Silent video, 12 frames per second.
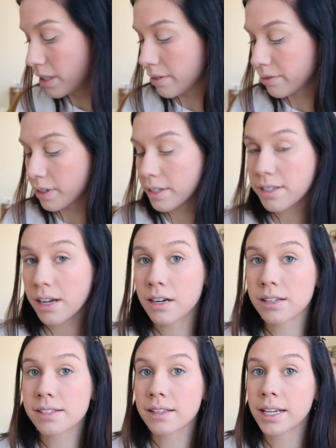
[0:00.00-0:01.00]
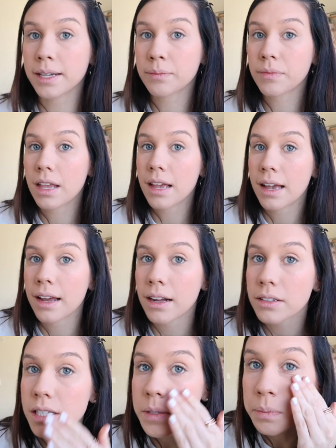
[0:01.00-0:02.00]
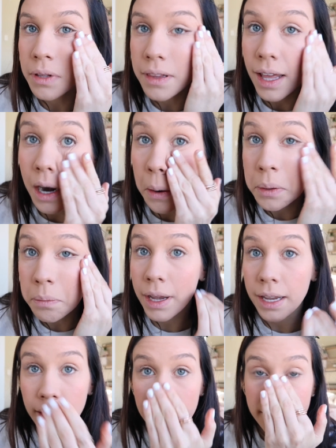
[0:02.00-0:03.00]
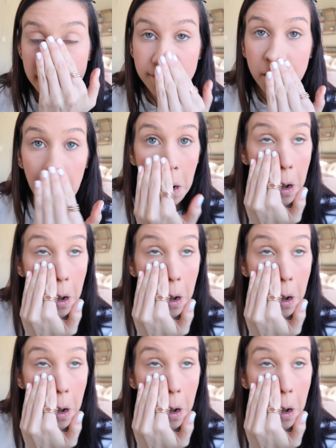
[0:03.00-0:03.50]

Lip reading: a difference, honestly. And I'll just blend that out with my hands.